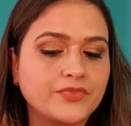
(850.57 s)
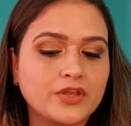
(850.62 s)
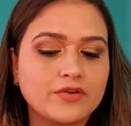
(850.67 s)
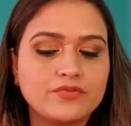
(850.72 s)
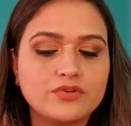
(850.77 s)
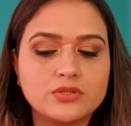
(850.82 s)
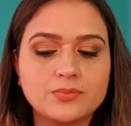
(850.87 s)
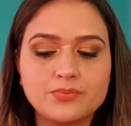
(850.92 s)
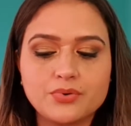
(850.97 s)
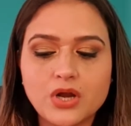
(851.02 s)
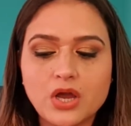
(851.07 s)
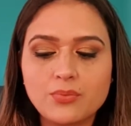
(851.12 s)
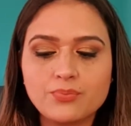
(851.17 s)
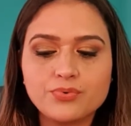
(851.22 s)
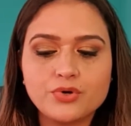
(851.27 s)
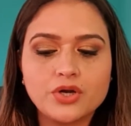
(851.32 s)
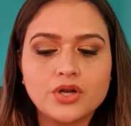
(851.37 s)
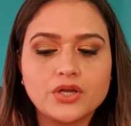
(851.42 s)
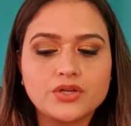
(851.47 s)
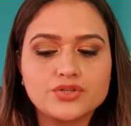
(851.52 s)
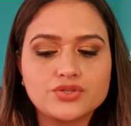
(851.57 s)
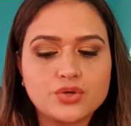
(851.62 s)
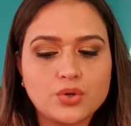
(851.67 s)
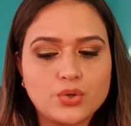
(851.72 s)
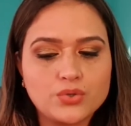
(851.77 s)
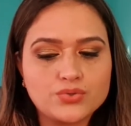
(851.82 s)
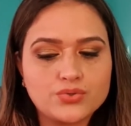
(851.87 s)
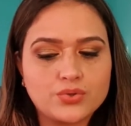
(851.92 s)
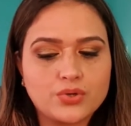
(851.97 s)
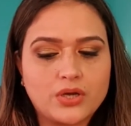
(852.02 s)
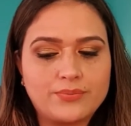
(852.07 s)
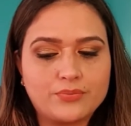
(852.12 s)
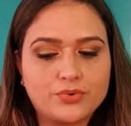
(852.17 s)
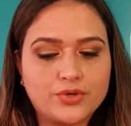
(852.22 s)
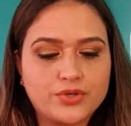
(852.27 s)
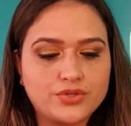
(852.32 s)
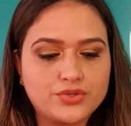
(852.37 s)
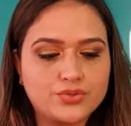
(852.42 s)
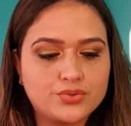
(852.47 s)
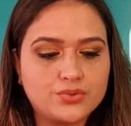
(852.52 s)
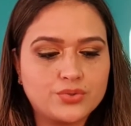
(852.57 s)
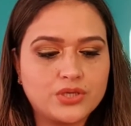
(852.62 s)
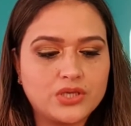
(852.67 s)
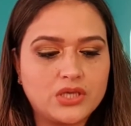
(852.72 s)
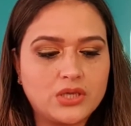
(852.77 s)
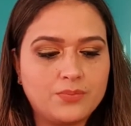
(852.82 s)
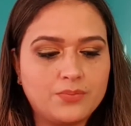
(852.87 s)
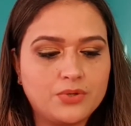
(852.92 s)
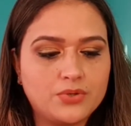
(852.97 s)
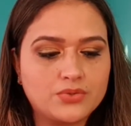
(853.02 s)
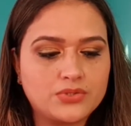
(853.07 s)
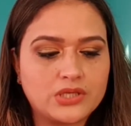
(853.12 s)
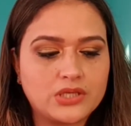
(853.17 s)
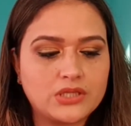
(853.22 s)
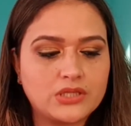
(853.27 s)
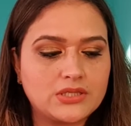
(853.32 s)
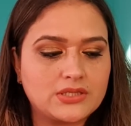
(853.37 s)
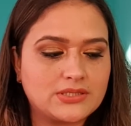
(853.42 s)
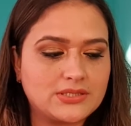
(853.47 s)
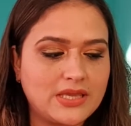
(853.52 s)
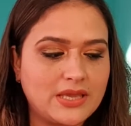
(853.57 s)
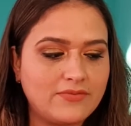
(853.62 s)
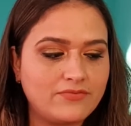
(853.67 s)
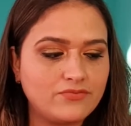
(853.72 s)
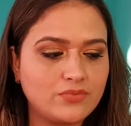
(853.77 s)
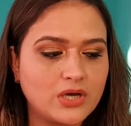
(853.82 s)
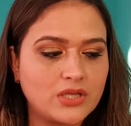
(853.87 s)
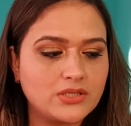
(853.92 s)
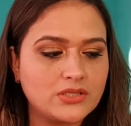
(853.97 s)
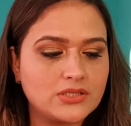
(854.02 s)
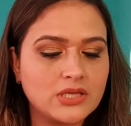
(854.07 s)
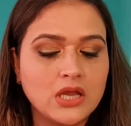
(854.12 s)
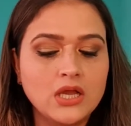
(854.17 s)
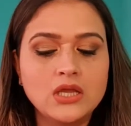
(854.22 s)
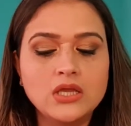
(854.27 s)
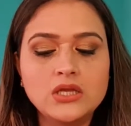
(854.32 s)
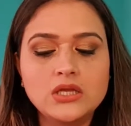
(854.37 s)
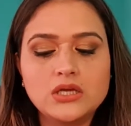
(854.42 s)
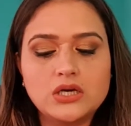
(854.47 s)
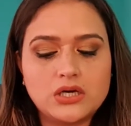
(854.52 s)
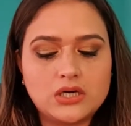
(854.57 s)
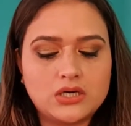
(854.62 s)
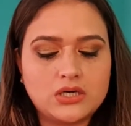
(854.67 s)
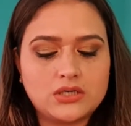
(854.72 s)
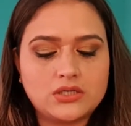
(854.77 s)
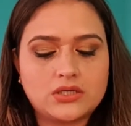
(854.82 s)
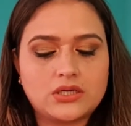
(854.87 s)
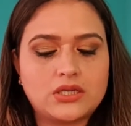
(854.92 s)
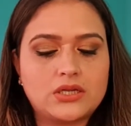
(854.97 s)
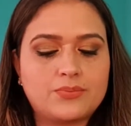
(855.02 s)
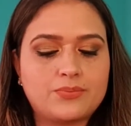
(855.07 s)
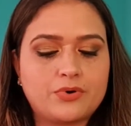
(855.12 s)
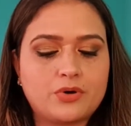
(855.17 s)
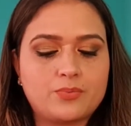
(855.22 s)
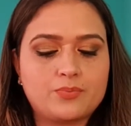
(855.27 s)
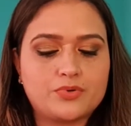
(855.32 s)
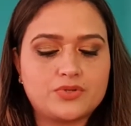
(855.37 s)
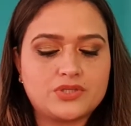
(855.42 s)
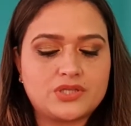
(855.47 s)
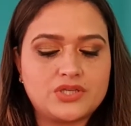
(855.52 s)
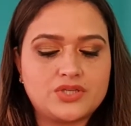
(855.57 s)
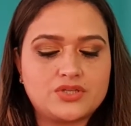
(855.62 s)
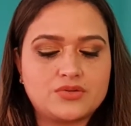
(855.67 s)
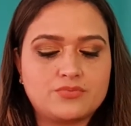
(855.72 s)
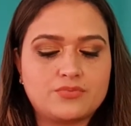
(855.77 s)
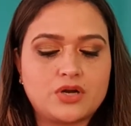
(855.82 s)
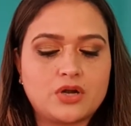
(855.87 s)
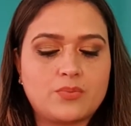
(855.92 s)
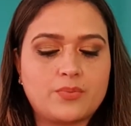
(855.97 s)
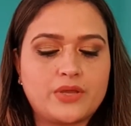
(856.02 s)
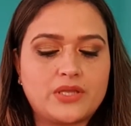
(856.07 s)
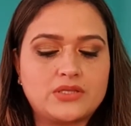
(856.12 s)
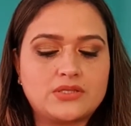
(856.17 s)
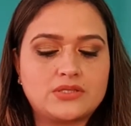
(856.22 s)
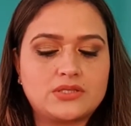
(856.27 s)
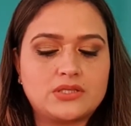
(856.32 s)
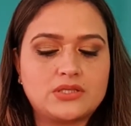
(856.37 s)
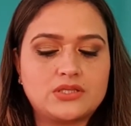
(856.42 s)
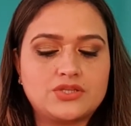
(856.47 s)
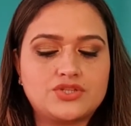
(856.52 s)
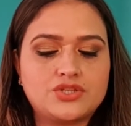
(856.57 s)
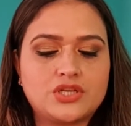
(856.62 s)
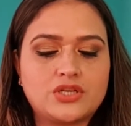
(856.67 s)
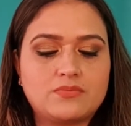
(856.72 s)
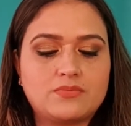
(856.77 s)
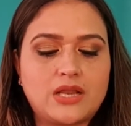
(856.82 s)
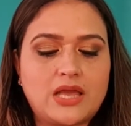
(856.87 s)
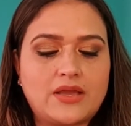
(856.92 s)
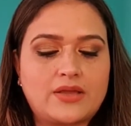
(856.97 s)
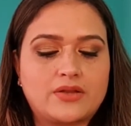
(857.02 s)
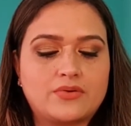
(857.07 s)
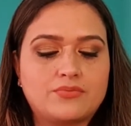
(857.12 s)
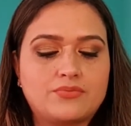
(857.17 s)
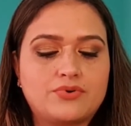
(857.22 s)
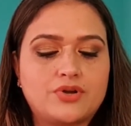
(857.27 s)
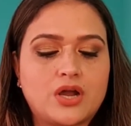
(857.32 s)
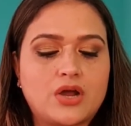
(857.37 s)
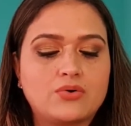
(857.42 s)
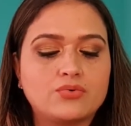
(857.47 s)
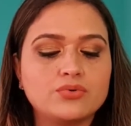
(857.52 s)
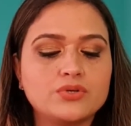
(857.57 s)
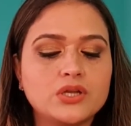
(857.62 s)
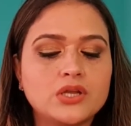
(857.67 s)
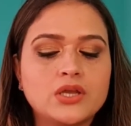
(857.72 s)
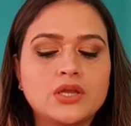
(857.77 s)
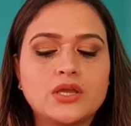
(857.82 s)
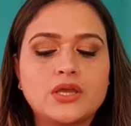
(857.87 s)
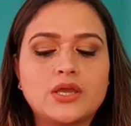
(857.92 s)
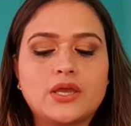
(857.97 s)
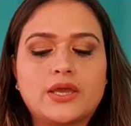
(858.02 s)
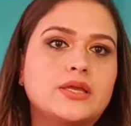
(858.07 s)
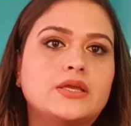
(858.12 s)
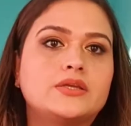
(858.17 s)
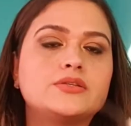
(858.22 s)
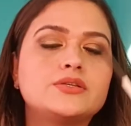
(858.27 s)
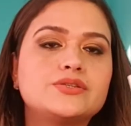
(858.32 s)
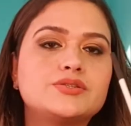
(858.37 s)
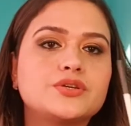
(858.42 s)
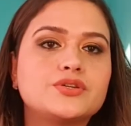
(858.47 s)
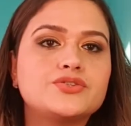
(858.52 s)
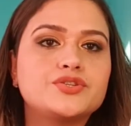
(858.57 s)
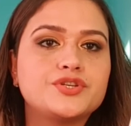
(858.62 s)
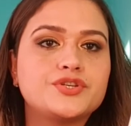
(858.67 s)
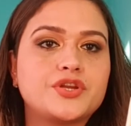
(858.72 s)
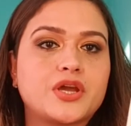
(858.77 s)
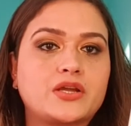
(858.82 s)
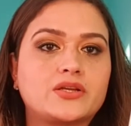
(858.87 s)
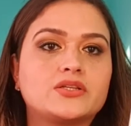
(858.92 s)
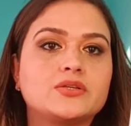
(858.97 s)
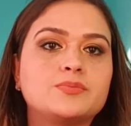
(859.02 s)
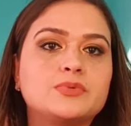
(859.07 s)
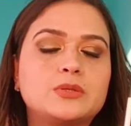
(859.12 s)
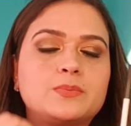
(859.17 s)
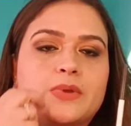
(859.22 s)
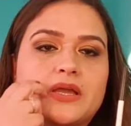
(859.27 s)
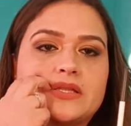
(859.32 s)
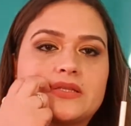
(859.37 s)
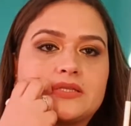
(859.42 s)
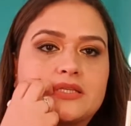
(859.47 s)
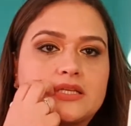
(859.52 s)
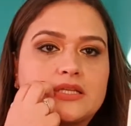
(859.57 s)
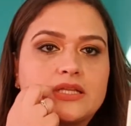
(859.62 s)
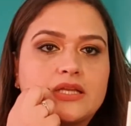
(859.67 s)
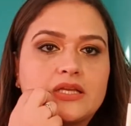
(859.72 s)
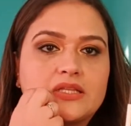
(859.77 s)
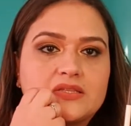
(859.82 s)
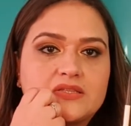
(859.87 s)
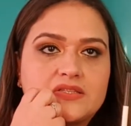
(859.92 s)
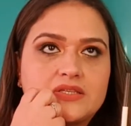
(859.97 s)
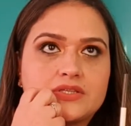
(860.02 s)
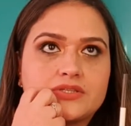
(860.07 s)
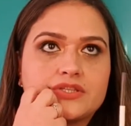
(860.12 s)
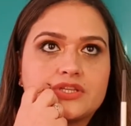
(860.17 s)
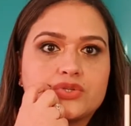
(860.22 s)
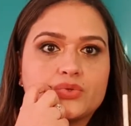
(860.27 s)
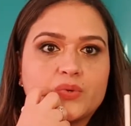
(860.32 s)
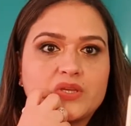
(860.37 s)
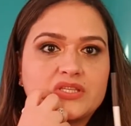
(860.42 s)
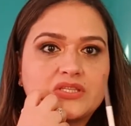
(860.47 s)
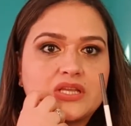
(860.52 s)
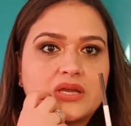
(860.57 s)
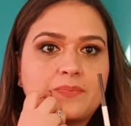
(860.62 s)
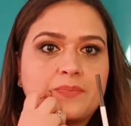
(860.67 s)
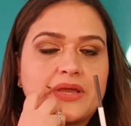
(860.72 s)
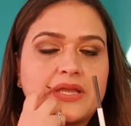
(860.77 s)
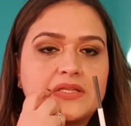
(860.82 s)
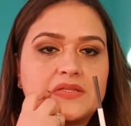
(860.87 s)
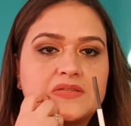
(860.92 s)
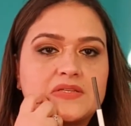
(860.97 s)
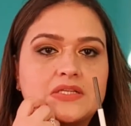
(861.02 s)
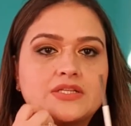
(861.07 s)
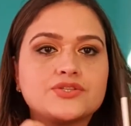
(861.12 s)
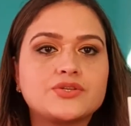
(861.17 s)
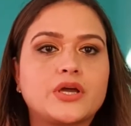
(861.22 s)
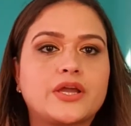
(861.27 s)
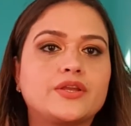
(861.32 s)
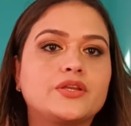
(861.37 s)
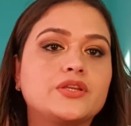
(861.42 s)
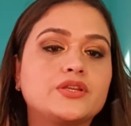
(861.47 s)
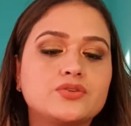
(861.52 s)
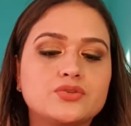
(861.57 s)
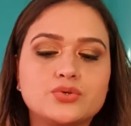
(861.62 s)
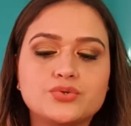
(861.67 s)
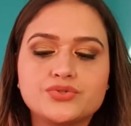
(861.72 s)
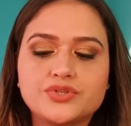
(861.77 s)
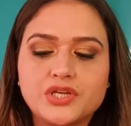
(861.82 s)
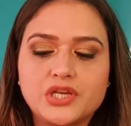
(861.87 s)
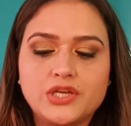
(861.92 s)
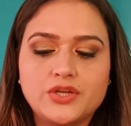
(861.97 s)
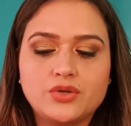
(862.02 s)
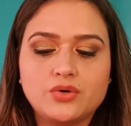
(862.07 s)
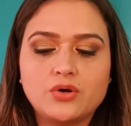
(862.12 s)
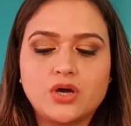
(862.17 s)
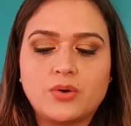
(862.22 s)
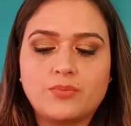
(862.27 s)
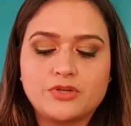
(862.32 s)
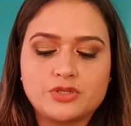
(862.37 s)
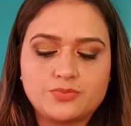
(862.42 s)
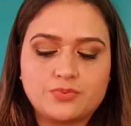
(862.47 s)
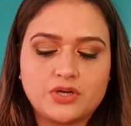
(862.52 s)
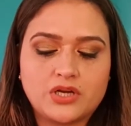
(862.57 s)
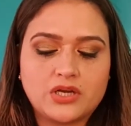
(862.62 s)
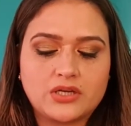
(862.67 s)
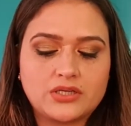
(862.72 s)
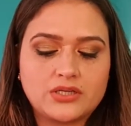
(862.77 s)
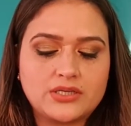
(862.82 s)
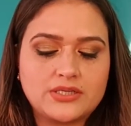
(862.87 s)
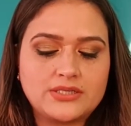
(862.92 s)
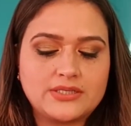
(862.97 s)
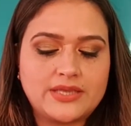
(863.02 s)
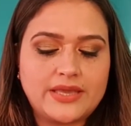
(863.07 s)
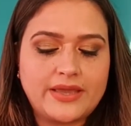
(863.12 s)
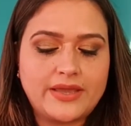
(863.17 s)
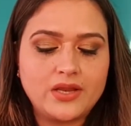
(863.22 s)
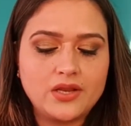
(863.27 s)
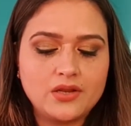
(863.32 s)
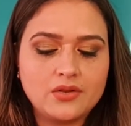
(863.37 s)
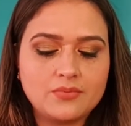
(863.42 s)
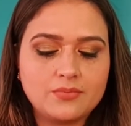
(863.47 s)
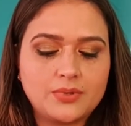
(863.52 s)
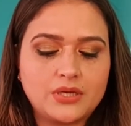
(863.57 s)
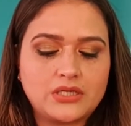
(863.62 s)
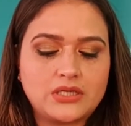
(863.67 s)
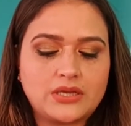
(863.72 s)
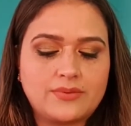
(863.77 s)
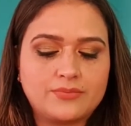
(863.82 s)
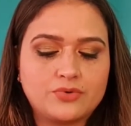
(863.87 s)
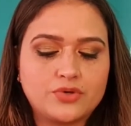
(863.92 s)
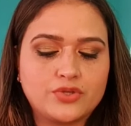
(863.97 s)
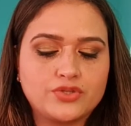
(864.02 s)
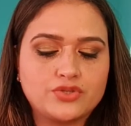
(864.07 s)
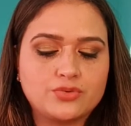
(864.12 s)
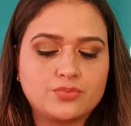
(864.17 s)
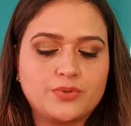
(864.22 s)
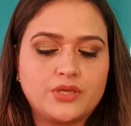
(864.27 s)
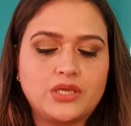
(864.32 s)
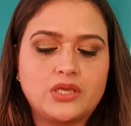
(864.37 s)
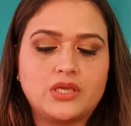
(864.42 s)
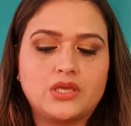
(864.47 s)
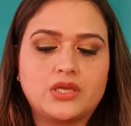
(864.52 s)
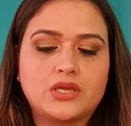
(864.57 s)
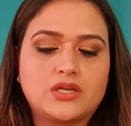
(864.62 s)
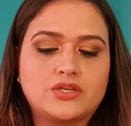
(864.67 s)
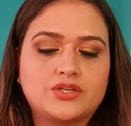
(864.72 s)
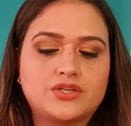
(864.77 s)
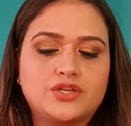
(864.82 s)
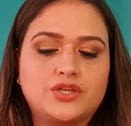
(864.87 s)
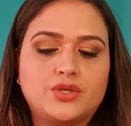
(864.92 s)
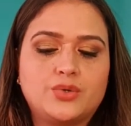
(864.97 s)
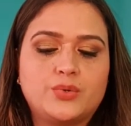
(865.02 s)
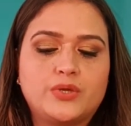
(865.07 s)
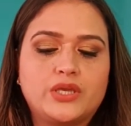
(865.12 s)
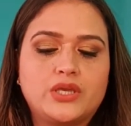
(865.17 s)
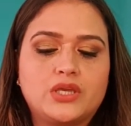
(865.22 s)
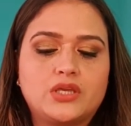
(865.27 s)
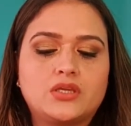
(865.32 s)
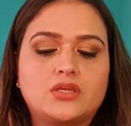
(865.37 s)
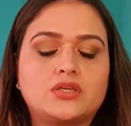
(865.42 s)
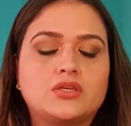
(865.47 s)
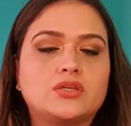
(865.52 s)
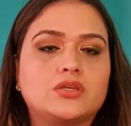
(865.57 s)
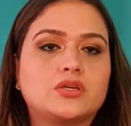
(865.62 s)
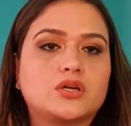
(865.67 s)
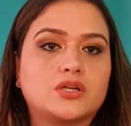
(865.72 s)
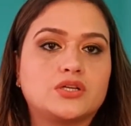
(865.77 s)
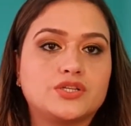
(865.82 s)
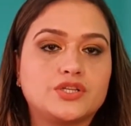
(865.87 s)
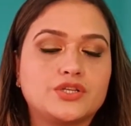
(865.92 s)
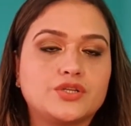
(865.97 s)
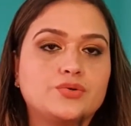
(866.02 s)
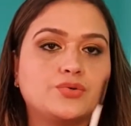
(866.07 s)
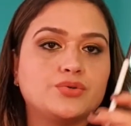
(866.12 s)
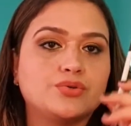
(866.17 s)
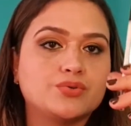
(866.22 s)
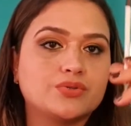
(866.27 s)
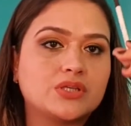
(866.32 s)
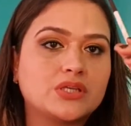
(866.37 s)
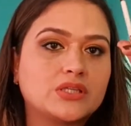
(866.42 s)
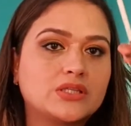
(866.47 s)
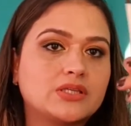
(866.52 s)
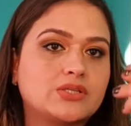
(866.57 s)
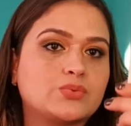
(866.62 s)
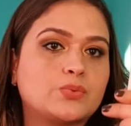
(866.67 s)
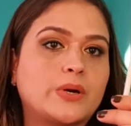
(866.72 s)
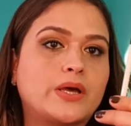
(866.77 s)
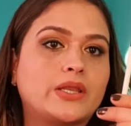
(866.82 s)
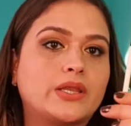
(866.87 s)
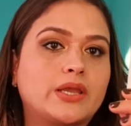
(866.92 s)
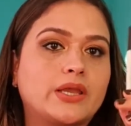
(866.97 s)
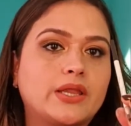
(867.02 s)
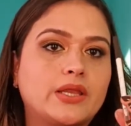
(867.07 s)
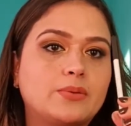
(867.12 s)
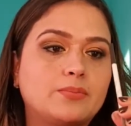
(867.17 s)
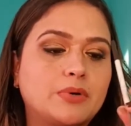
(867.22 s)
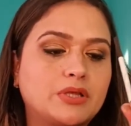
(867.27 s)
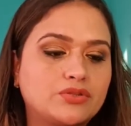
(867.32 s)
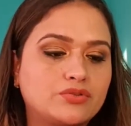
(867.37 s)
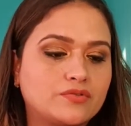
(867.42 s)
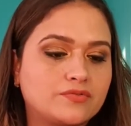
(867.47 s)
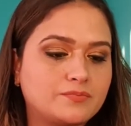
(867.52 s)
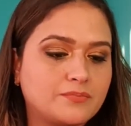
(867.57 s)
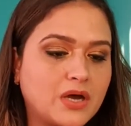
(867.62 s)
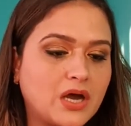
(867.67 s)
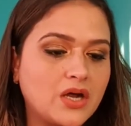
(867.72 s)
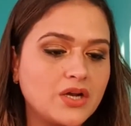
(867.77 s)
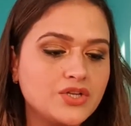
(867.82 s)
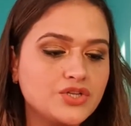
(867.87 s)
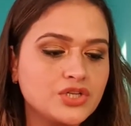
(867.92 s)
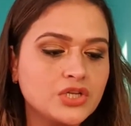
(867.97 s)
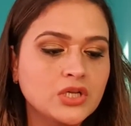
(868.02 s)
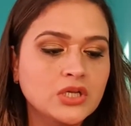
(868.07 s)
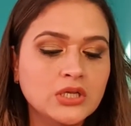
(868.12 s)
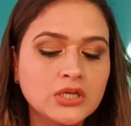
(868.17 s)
For the brow products also, I'm going to keep using the same ones. ColourPop Precision Brow Pencil in shade Black and Brown. It is not retractable pencil, it's just a twist up pencil, so I don't really know how much product is there, but I'm going to be continue using this one in month of March.